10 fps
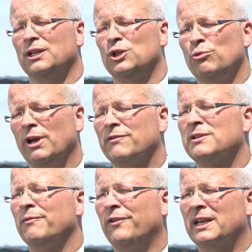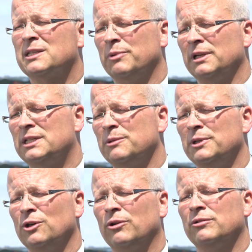Do we have some flexibility
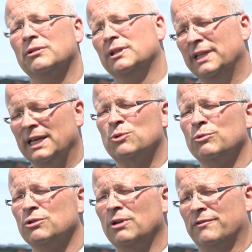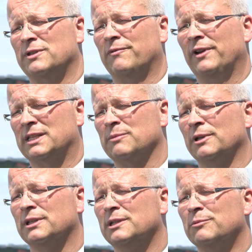beyond? Yes, we do have some
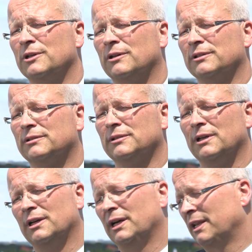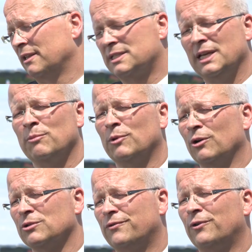flexibility beyond. And the same
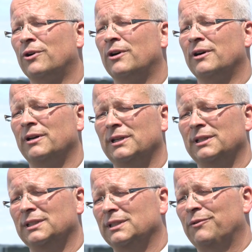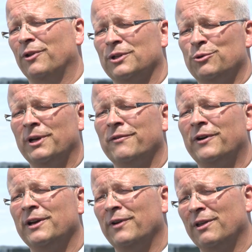goes for the
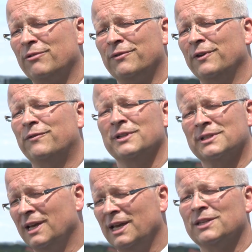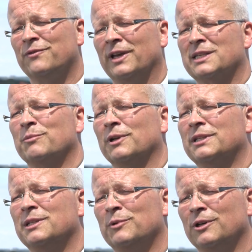25 A350s. There is
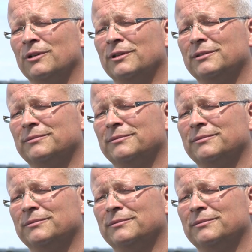flexibility beyond.